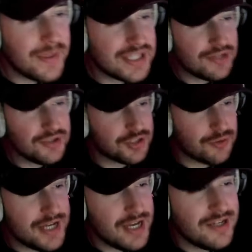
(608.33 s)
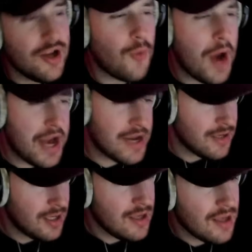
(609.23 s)
Susheria? No way.
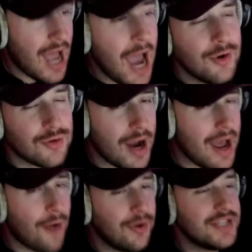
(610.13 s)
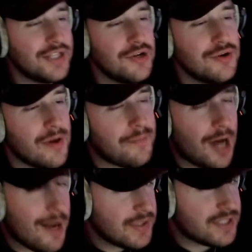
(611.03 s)
I want to do
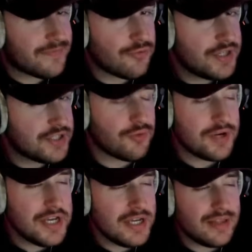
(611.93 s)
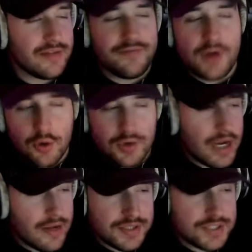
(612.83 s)
Papa's Freezeria the very
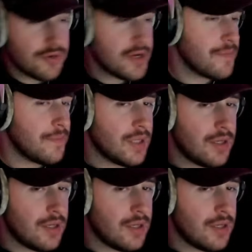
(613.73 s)
end of the stream.